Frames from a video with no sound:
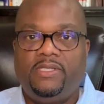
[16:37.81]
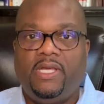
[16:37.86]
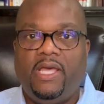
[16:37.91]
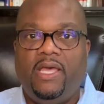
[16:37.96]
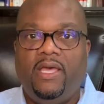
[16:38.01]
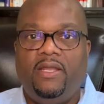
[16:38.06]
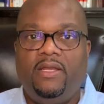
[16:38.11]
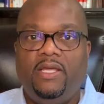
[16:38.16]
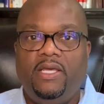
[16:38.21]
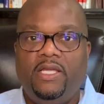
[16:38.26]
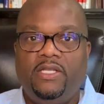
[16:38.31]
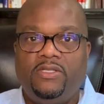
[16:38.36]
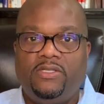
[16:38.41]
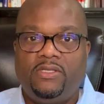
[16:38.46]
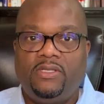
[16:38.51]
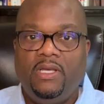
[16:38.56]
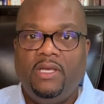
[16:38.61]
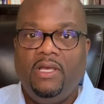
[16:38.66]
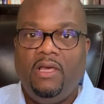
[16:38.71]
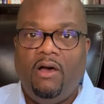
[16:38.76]
and
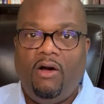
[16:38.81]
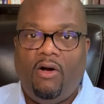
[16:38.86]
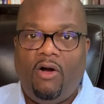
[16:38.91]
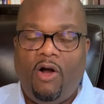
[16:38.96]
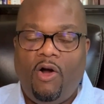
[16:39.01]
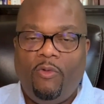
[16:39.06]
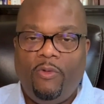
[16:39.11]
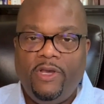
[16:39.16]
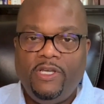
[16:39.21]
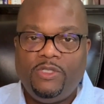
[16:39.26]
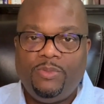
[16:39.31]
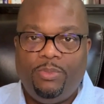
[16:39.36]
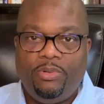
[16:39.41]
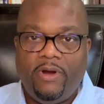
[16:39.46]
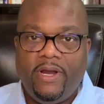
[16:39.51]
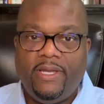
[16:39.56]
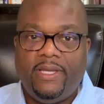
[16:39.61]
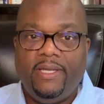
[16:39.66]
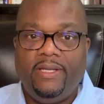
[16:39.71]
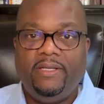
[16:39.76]
it's always
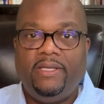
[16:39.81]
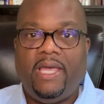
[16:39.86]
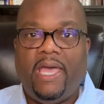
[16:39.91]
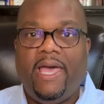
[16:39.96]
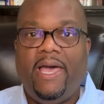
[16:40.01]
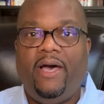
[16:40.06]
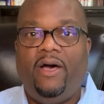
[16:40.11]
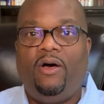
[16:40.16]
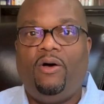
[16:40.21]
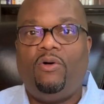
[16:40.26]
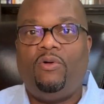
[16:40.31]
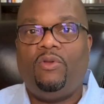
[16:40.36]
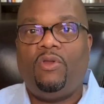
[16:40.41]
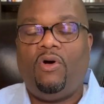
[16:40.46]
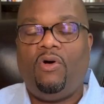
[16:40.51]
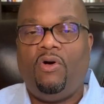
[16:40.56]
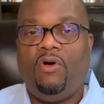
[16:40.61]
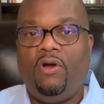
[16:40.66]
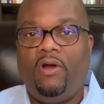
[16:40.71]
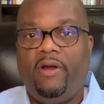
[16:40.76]
breaking down,
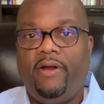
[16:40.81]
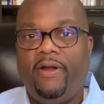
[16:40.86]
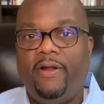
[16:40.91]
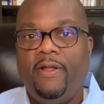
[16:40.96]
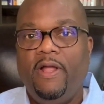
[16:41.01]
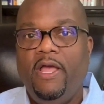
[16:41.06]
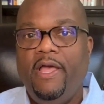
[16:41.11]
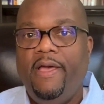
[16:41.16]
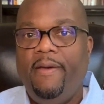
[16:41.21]
or